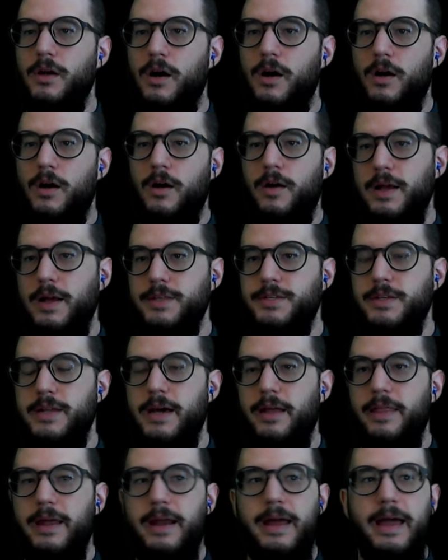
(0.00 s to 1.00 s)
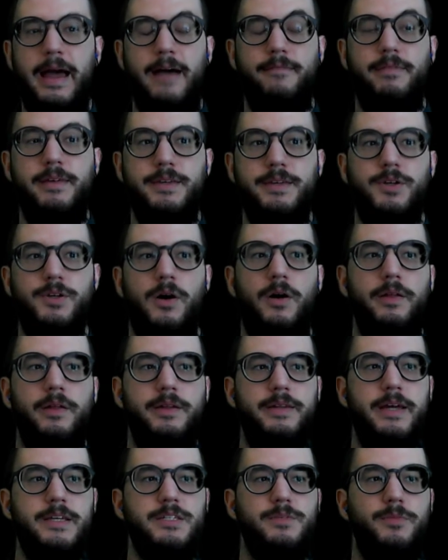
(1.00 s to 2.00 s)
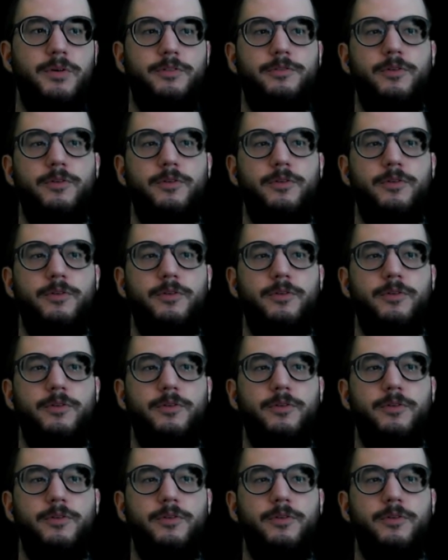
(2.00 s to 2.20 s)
All right, so now that I have these all in decimal